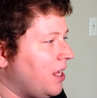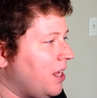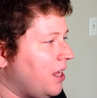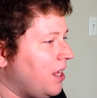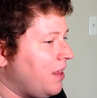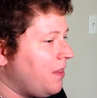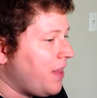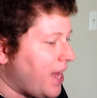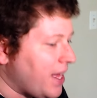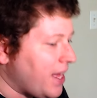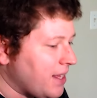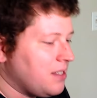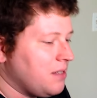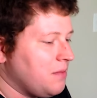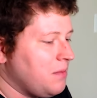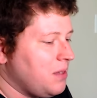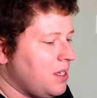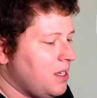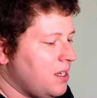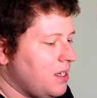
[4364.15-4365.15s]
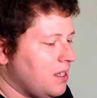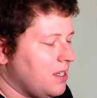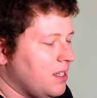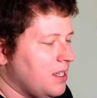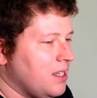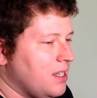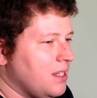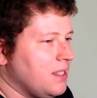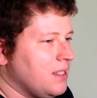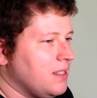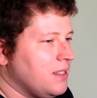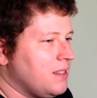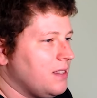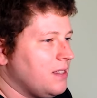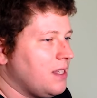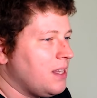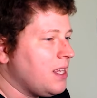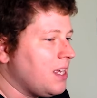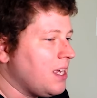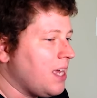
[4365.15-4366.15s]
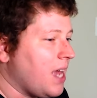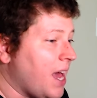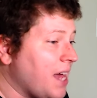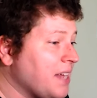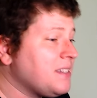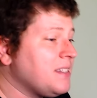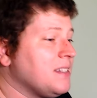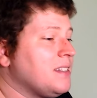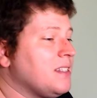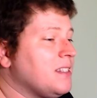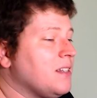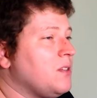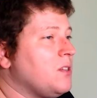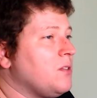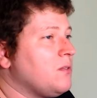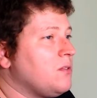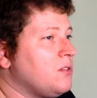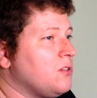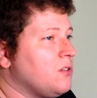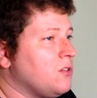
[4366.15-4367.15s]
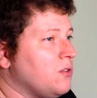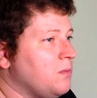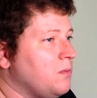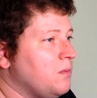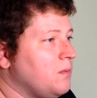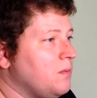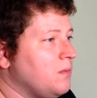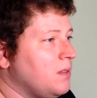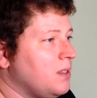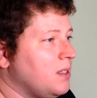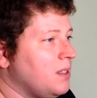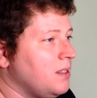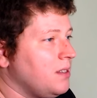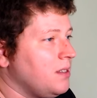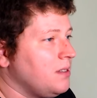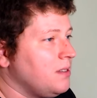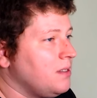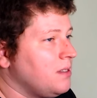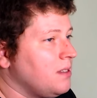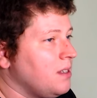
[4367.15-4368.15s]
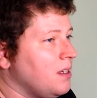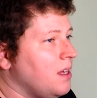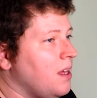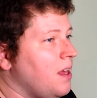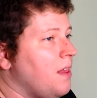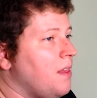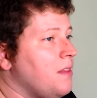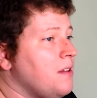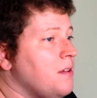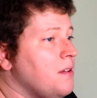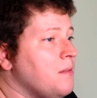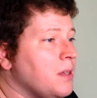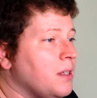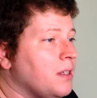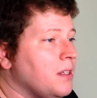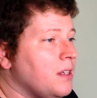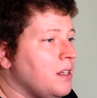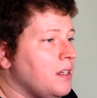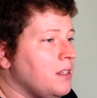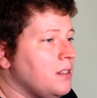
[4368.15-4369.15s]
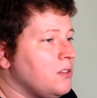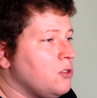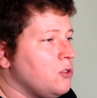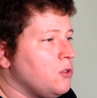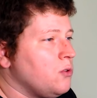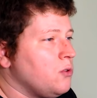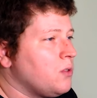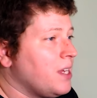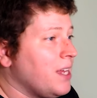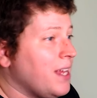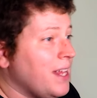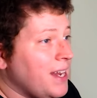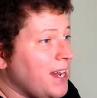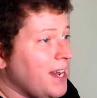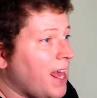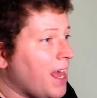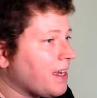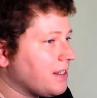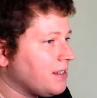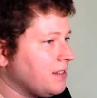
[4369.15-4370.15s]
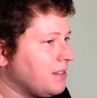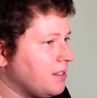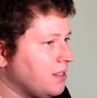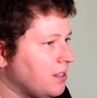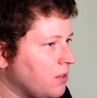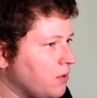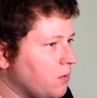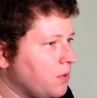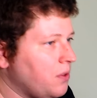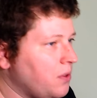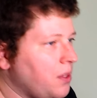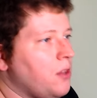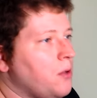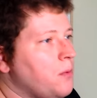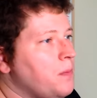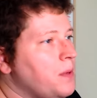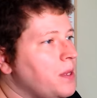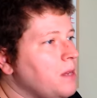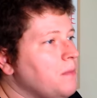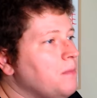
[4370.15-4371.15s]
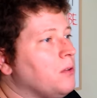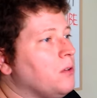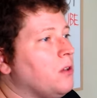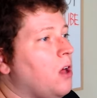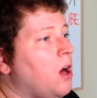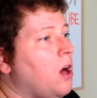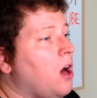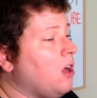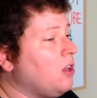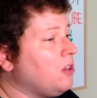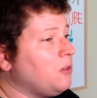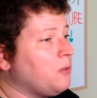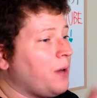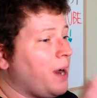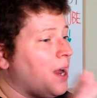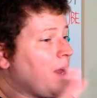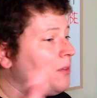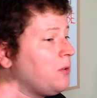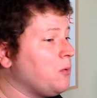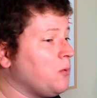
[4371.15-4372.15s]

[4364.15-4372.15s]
And that to me is the essence of YouTube, is the ability to connect with other people all around the